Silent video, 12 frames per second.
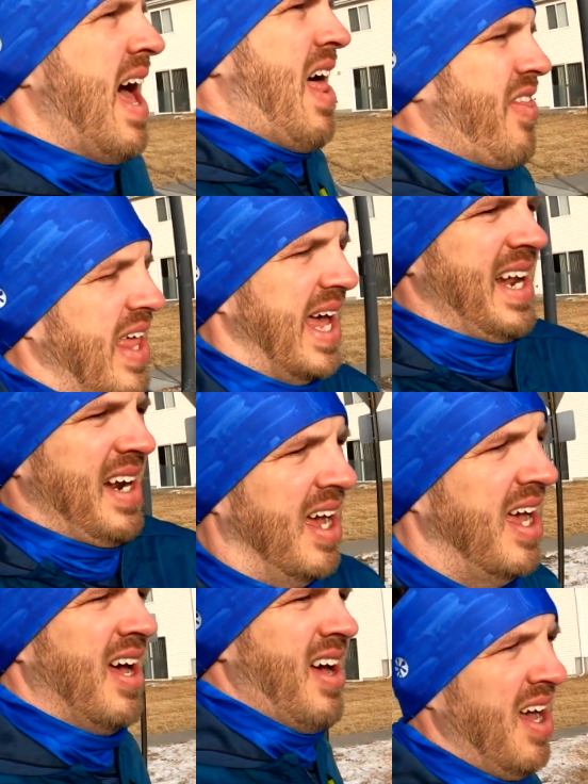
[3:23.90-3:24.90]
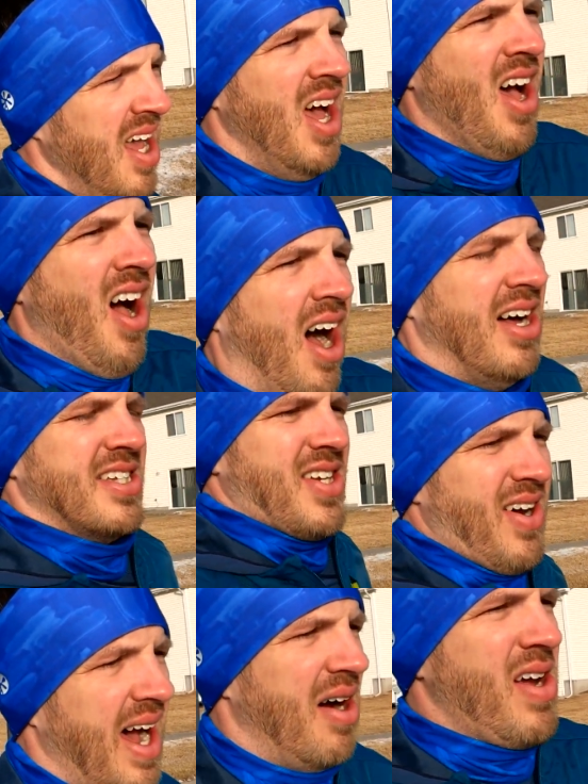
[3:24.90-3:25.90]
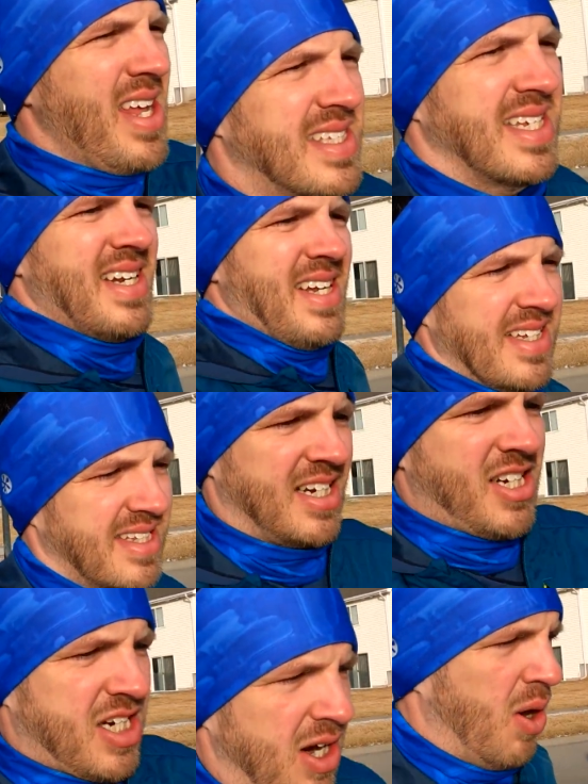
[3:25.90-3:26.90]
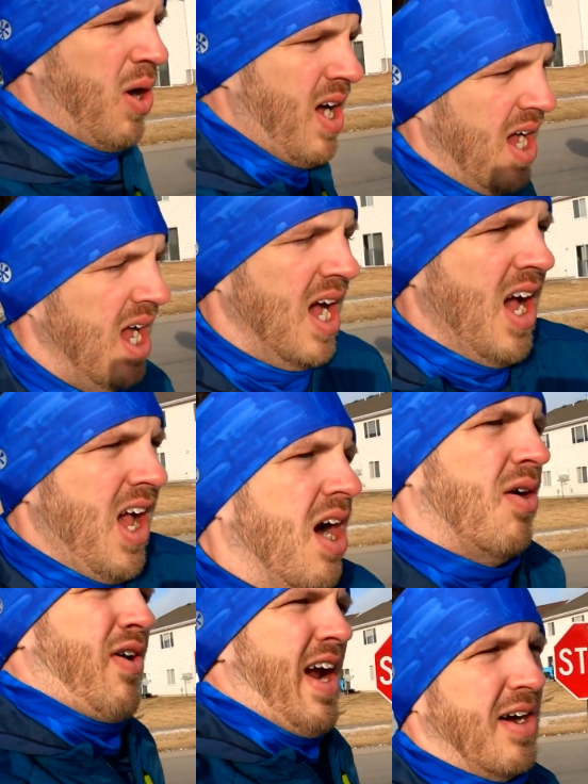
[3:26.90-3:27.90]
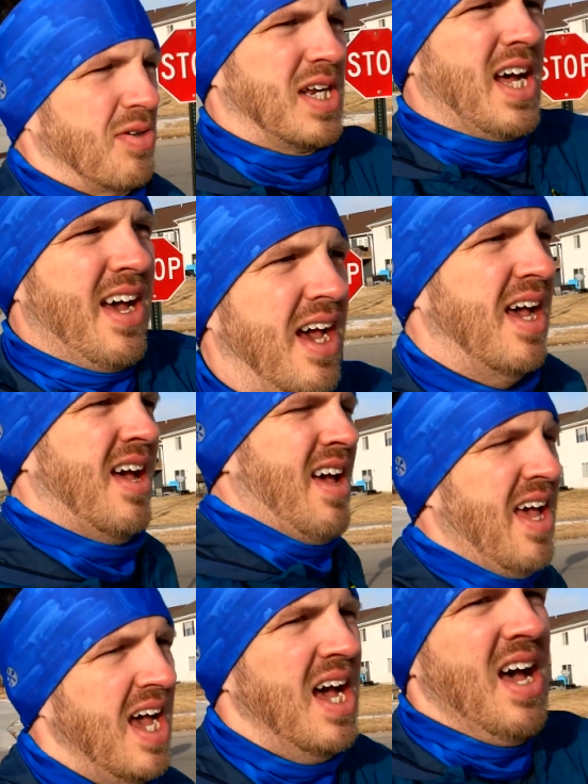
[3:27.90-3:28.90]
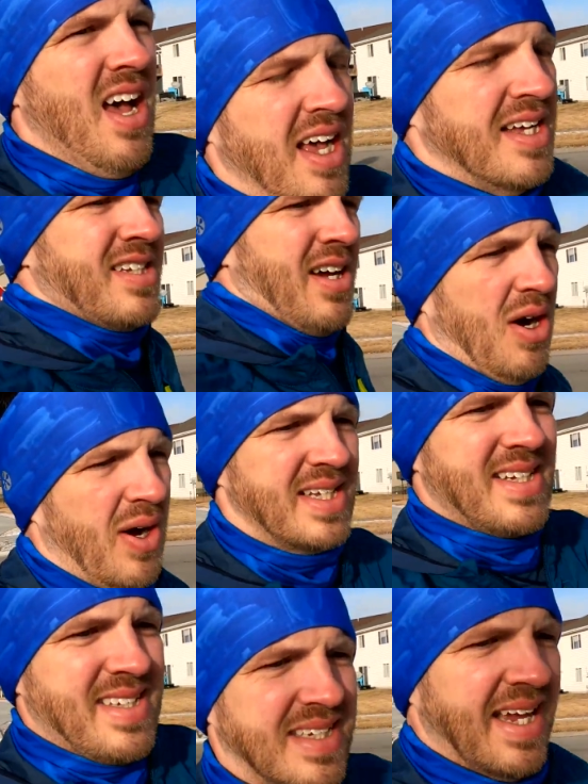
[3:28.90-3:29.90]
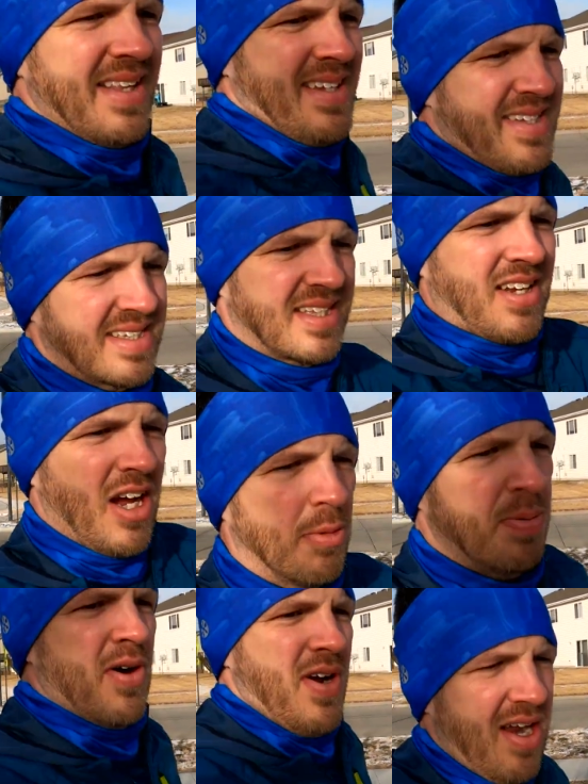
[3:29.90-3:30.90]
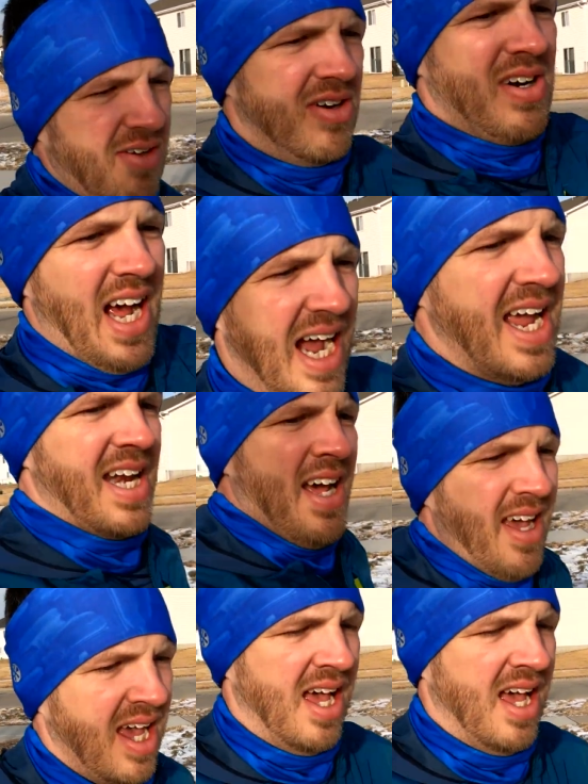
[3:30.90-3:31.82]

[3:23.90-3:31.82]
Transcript: and then also how easy it is to show around. So as I said, this is the GoPro Hero 9.